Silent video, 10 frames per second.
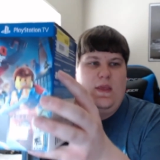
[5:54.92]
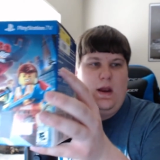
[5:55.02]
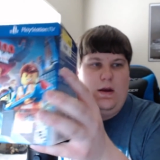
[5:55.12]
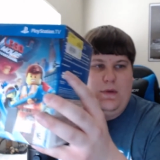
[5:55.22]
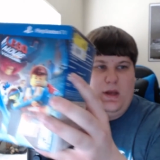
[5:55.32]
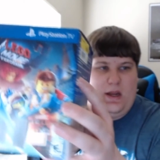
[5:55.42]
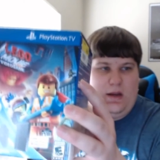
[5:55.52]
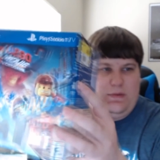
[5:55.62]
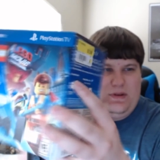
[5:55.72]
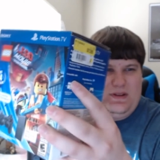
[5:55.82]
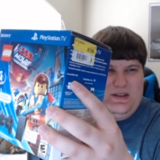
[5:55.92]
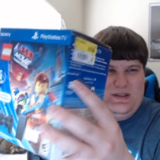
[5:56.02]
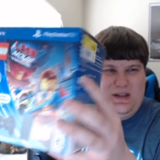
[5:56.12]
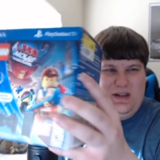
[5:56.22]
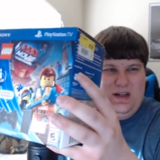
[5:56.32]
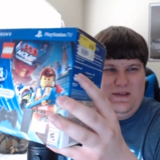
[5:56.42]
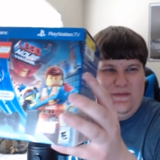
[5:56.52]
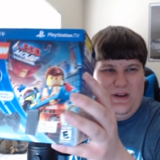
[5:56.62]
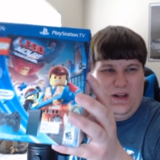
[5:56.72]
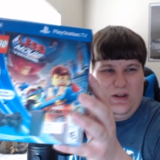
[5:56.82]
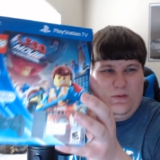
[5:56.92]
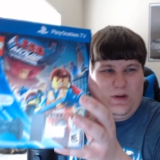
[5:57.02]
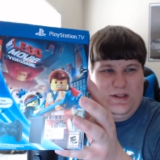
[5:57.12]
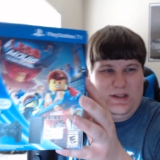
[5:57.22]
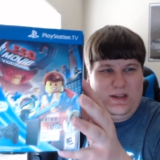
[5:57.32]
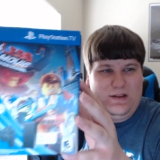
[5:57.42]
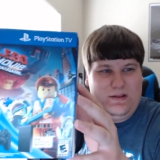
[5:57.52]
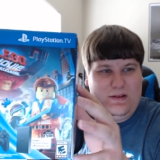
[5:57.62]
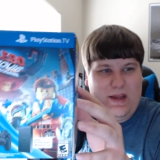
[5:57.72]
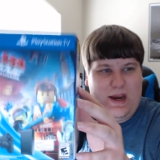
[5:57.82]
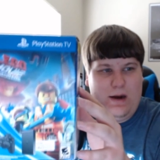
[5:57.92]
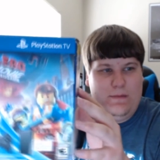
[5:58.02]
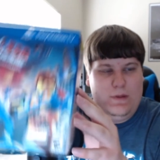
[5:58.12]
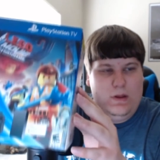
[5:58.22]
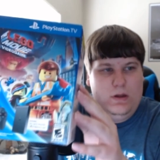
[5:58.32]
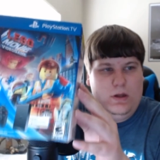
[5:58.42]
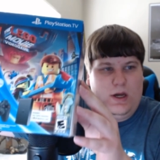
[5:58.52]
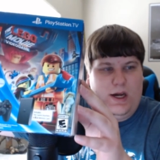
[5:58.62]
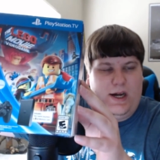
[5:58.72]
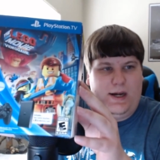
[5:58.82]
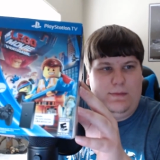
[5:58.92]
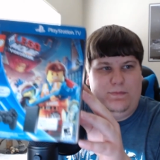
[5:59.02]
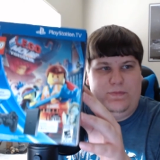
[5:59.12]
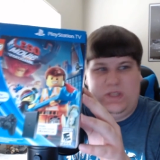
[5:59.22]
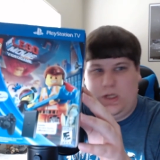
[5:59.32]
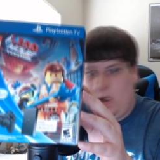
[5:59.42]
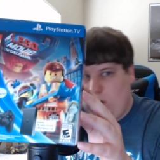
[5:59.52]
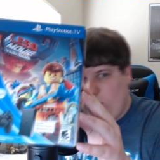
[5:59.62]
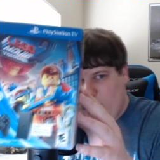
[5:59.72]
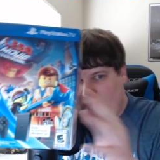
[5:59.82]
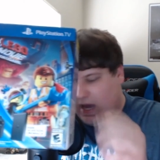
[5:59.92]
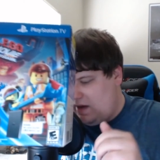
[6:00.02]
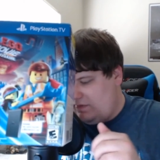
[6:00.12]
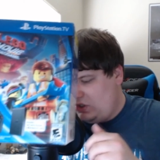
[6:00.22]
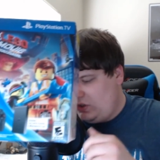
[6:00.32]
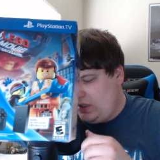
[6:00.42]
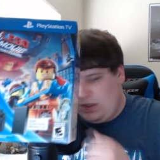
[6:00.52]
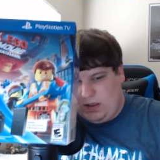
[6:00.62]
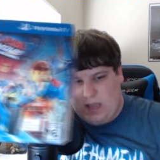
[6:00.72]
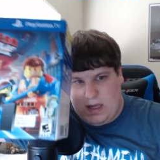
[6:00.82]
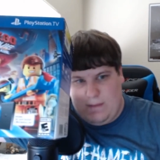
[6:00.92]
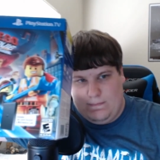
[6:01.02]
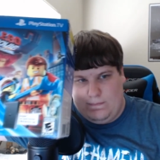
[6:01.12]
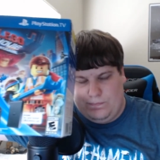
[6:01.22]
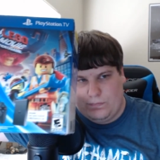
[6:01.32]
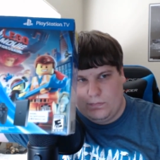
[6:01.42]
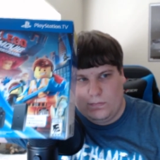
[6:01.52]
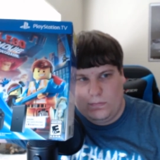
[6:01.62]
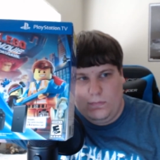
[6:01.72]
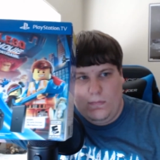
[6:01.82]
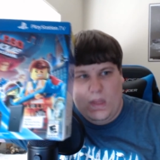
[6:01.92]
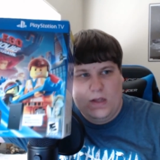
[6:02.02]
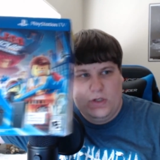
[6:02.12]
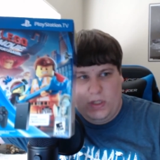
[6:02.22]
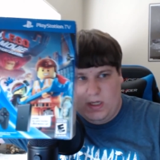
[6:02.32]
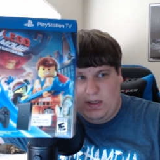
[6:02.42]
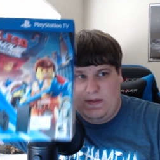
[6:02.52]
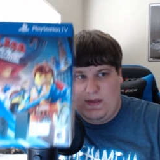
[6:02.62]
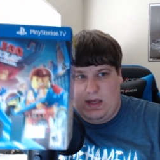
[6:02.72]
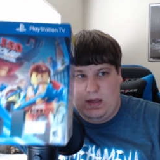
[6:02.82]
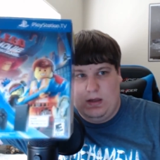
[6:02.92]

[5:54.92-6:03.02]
there, I'm going to kind of put this off, and I don't want it to get glare. So we have strictly the